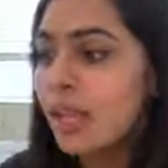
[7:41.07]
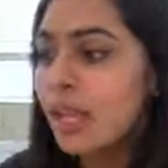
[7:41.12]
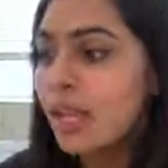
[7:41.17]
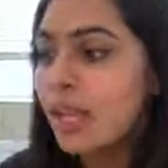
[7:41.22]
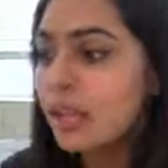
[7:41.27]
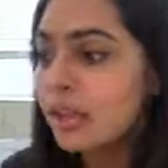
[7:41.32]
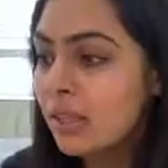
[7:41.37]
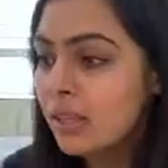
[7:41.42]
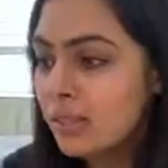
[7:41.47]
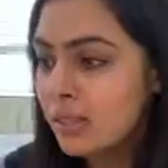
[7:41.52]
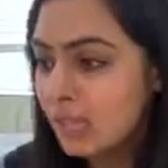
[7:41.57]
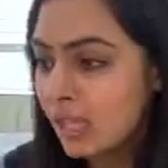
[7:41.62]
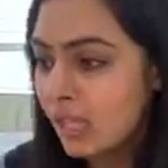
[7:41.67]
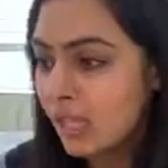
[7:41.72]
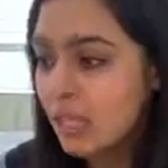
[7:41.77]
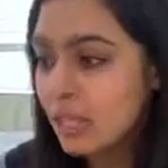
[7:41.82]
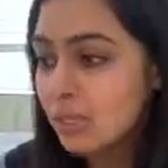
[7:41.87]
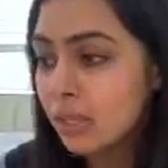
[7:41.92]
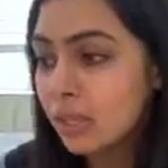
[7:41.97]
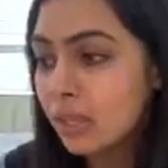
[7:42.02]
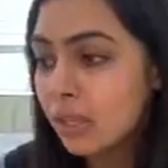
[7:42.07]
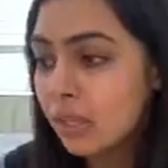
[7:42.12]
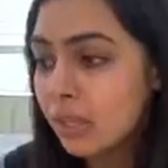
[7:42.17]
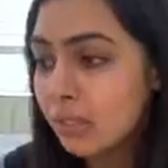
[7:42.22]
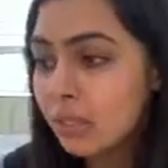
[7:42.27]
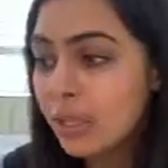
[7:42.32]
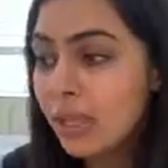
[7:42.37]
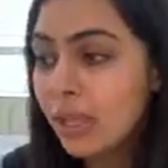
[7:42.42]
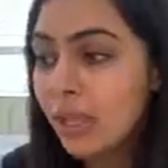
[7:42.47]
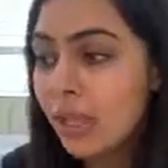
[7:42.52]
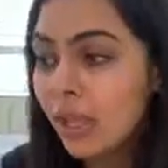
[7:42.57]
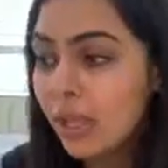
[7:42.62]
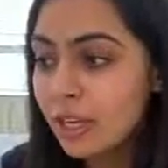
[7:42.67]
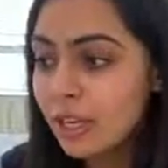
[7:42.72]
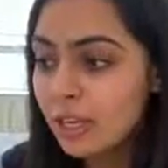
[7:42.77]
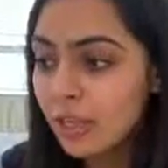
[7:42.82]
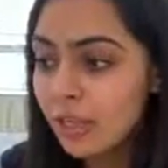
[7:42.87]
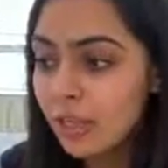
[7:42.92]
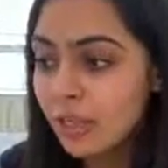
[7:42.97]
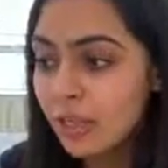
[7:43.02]
In this case, would there be
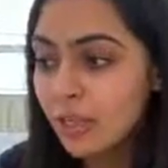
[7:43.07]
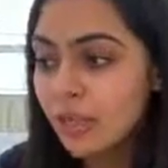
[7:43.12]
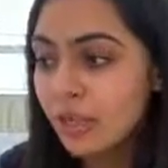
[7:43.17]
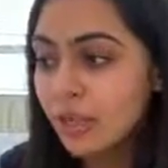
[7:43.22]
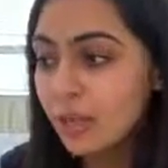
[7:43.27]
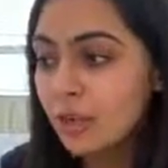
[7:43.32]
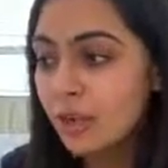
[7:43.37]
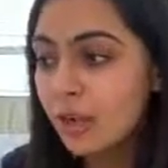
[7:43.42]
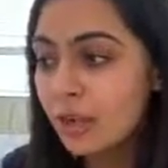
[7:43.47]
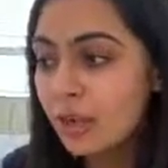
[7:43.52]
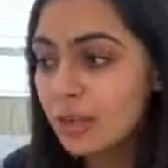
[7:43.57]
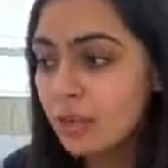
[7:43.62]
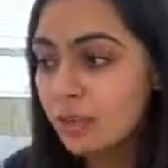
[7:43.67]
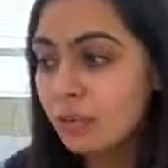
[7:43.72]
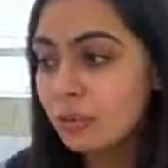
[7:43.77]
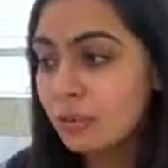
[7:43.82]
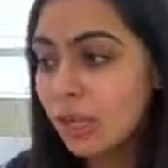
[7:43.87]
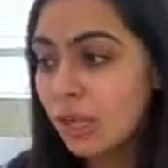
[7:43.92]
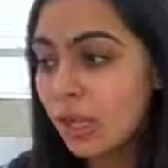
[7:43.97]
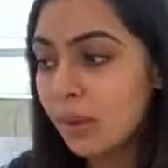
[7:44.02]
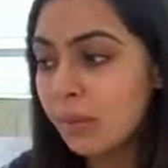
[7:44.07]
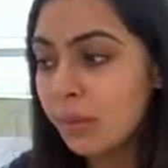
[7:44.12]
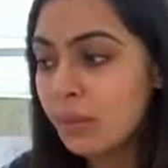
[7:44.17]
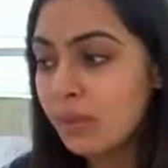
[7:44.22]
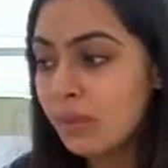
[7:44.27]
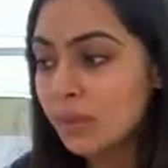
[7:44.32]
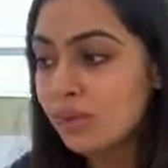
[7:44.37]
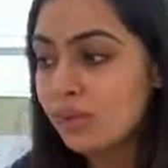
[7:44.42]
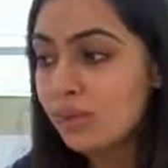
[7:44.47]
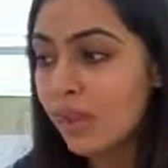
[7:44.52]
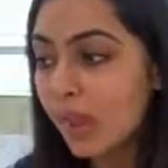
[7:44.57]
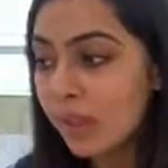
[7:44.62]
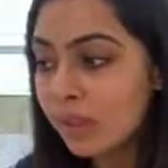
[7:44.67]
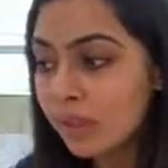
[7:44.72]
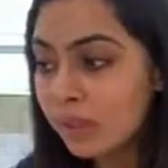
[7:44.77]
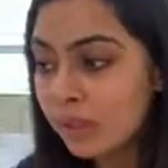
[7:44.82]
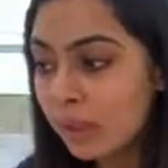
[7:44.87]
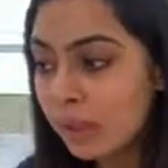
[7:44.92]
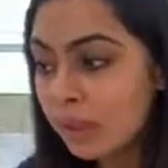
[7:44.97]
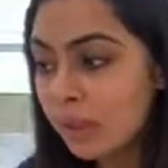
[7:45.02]
any way that you guys would be able to
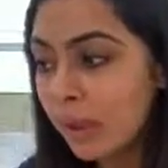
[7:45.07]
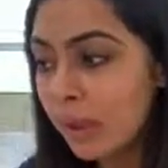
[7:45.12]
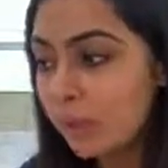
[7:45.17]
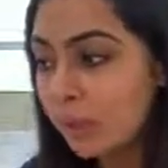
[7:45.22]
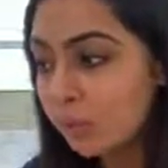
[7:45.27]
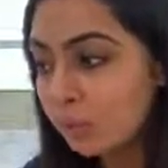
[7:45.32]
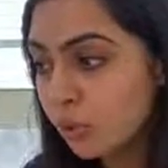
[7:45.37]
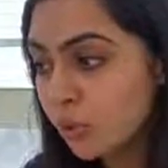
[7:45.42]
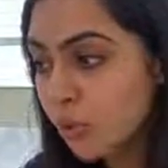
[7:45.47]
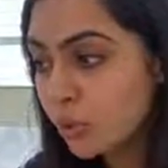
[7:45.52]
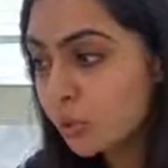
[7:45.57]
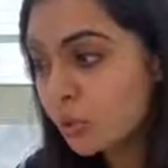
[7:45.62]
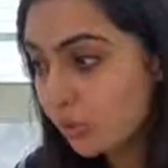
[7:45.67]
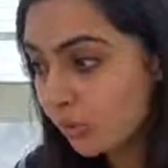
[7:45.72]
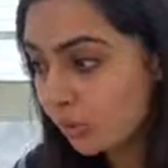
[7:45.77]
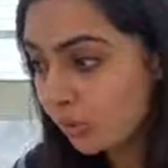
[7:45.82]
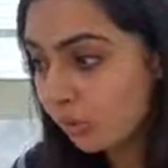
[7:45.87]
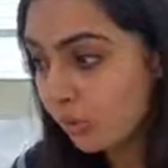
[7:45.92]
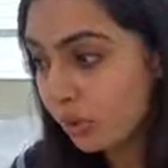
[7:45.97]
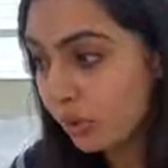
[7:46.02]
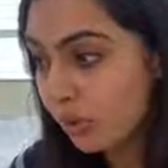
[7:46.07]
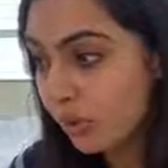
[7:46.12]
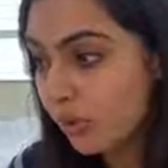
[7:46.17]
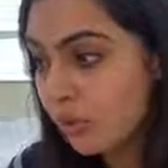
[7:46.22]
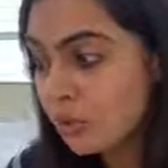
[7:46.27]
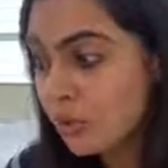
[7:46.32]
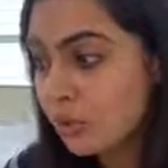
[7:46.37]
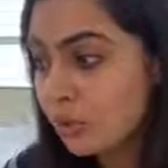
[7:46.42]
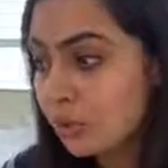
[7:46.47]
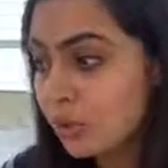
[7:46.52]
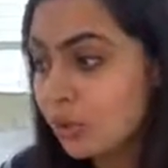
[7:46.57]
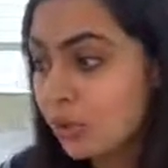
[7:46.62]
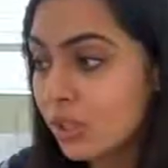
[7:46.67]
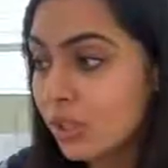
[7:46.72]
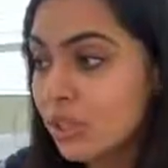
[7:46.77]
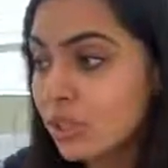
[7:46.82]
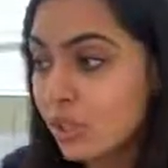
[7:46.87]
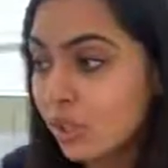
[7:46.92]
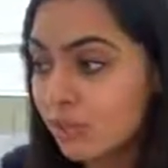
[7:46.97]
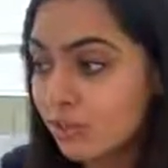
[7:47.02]
validate my pre-trip photos through the
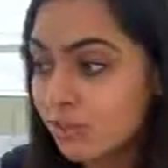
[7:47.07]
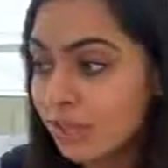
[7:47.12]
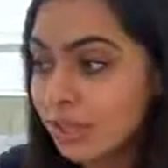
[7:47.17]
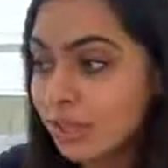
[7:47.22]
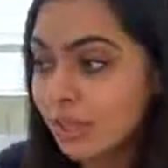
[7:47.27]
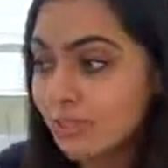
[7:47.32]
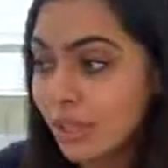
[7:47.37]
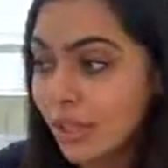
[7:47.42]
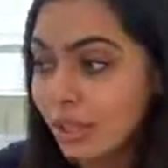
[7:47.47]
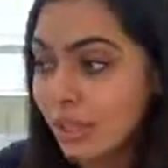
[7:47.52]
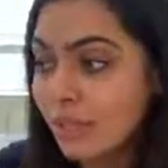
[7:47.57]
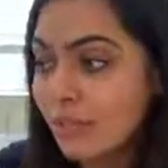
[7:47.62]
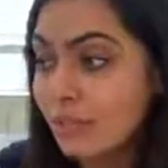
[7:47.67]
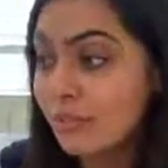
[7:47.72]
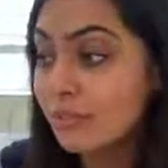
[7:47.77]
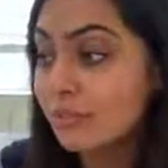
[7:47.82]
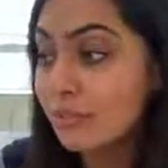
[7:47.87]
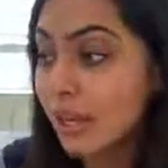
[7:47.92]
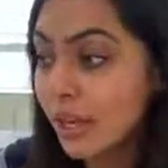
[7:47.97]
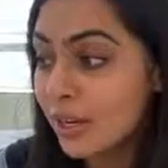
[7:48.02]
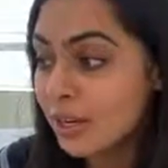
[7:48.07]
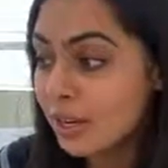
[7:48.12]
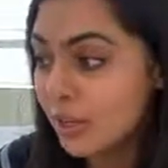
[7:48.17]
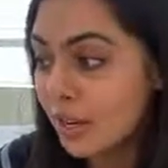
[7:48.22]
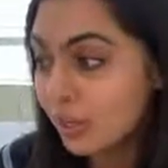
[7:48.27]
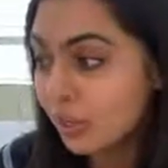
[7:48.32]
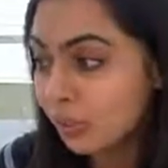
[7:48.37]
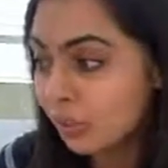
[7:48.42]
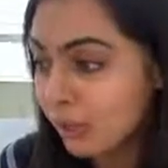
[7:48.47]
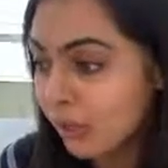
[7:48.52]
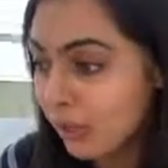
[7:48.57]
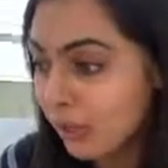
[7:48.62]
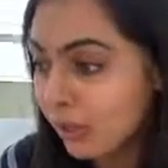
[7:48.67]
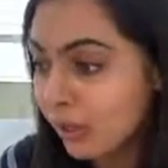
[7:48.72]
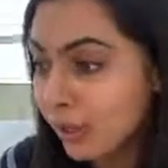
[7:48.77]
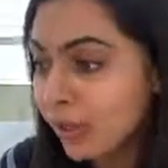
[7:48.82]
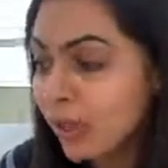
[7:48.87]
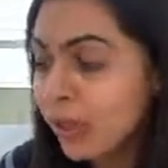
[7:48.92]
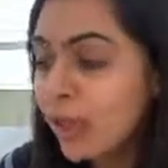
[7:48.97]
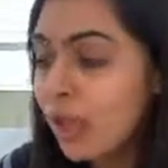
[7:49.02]
Jeffries metadata
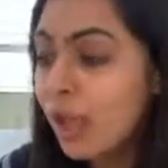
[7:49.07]
reader?